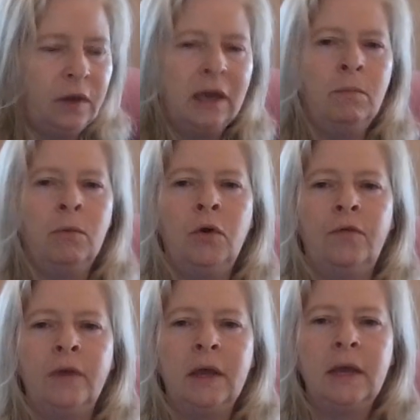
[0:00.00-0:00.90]
you can
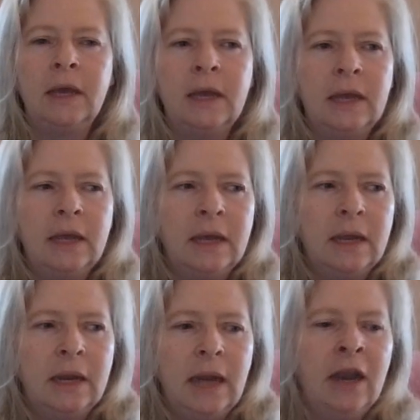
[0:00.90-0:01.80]
move,
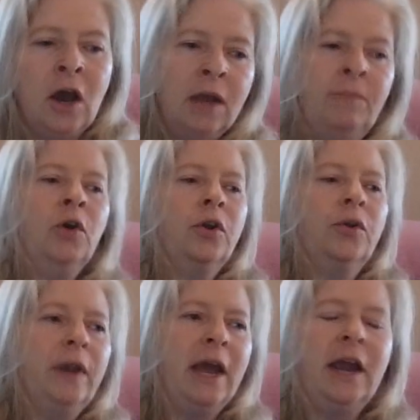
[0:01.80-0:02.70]
and I'm
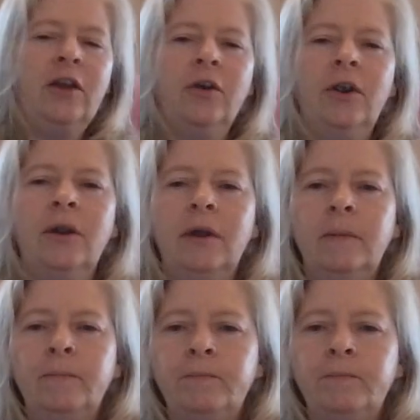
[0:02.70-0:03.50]
your creator,